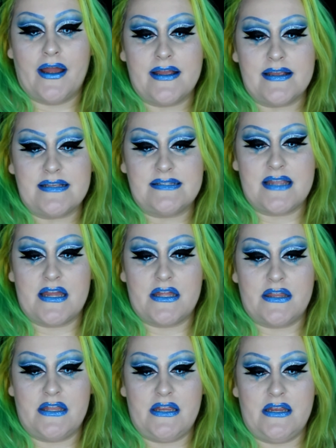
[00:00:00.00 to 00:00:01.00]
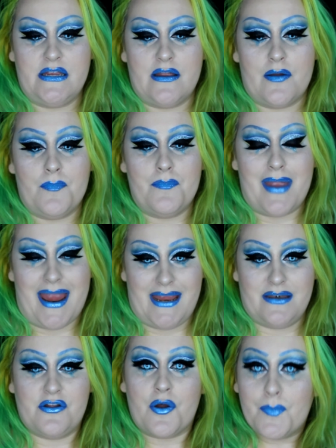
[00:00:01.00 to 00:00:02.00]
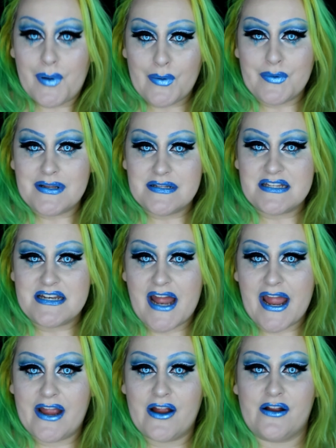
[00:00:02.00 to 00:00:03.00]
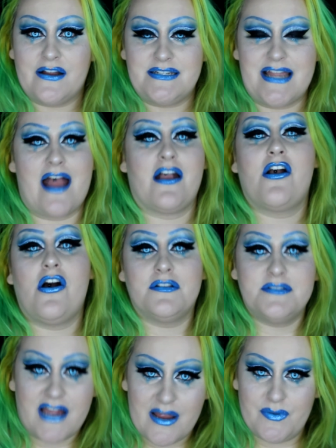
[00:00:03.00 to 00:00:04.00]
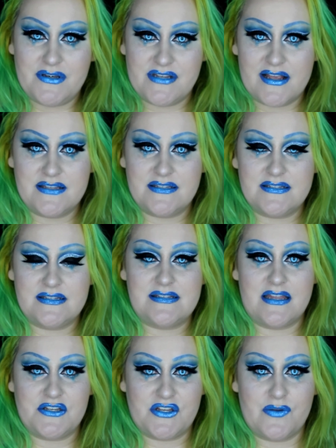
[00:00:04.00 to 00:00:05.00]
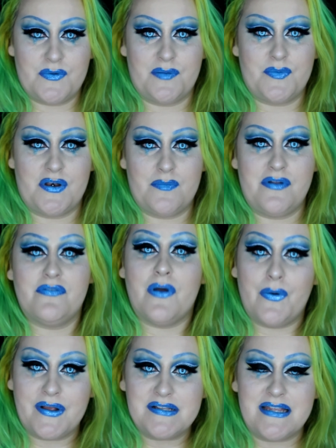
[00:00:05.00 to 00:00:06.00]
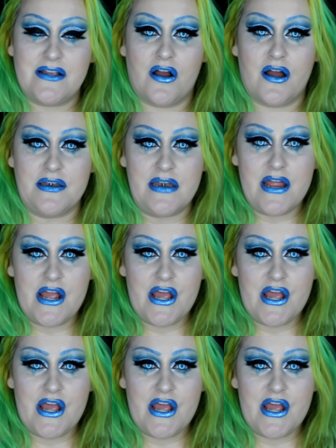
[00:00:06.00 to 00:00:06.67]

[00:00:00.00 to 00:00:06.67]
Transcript: is the main component today. Her attack, called Diamond Dust, is essentially what I'm going to be focusing on.